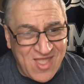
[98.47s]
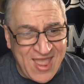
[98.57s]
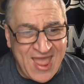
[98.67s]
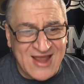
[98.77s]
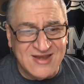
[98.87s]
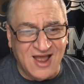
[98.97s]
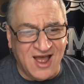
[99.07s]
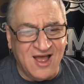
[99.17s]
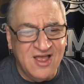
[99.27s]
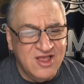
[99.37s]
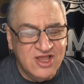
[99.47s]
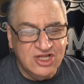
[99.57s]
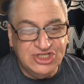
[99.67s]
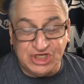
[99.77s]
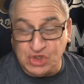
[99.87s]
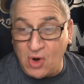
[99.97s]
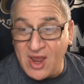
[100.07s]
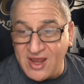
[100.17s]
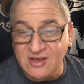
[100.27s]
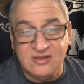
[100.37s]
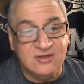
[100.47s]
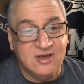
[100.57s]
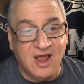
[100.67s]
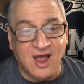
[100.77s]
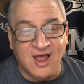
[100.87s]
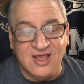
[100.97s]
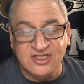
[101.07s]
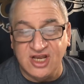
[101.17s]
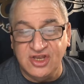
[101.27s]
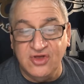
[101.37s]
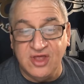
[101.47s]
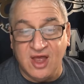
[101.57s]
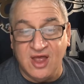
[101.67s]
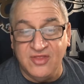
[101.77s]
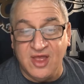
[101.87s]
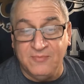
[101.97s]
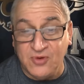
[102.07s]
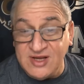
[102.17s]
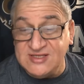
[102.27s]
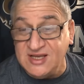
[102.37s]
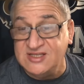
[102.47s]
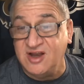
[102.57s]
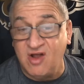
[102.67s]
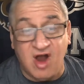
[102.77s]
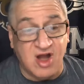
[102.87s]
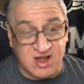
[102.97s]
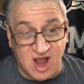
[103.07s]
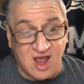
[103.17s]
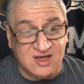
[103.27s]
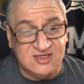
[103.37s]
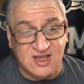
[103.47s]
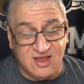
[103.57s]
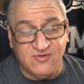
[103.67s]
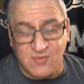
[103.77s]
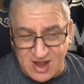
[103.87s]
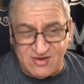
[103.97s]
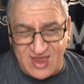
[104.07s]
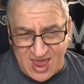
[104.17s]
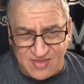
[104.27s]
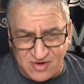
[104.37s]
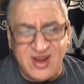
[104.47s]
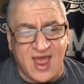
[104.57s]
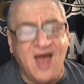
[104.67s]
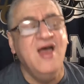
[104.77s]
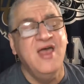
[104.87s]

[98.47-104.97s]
And Detroit is going to do the preseason hard knocks, from what I gathered, yeah.